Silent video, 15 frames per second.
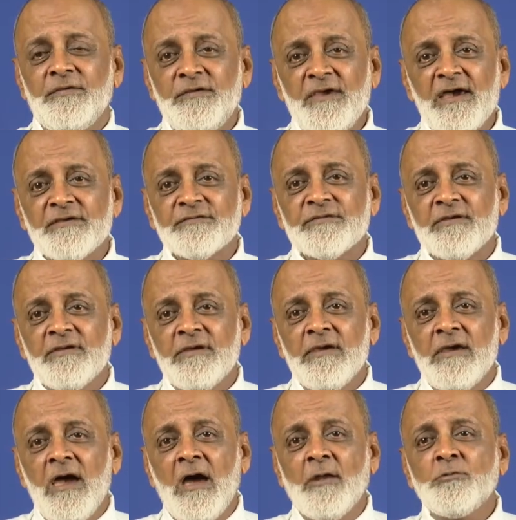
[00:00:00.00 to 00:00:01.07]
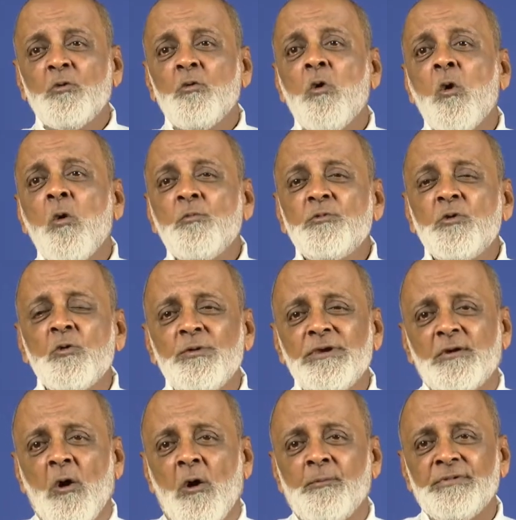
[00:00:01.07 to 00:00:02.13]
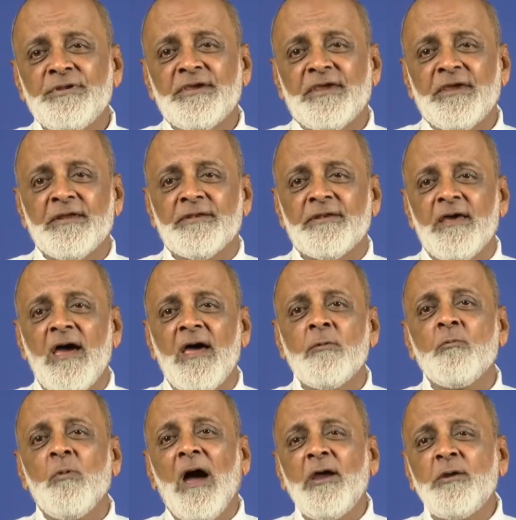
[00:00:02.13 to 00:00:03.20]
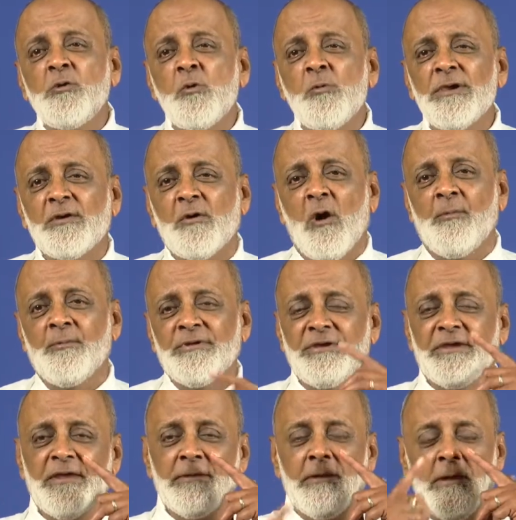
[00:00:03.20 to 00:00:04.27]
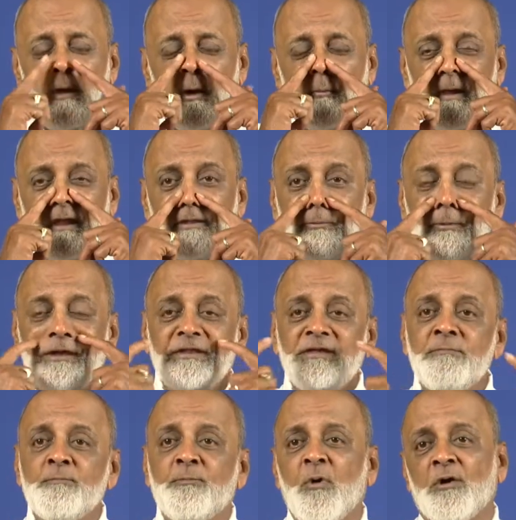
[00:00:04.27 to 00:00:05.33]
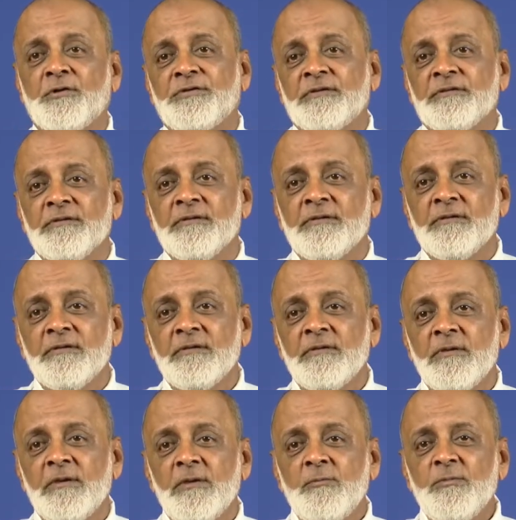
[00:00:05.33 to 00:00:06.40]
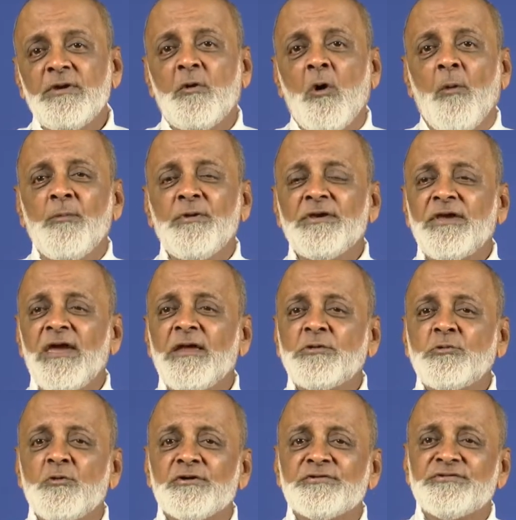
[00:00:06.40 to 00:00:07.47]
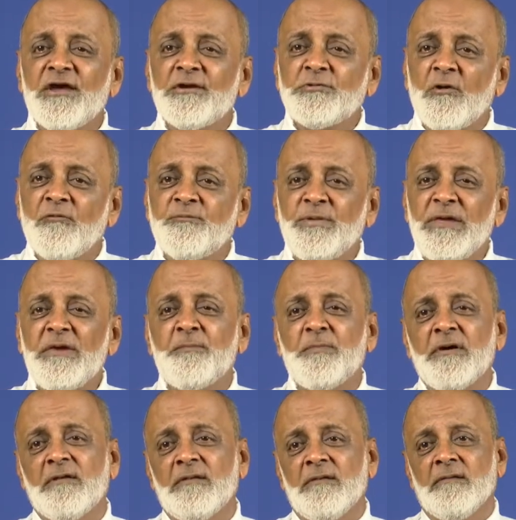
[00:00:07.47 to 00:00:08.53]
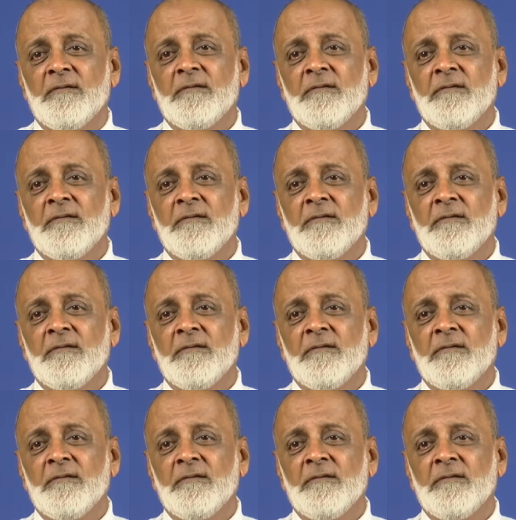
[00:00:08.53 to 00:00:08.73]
Yes. And to whom do we communicate? And why do we communicate? Very, very important. We communicate to a set of people.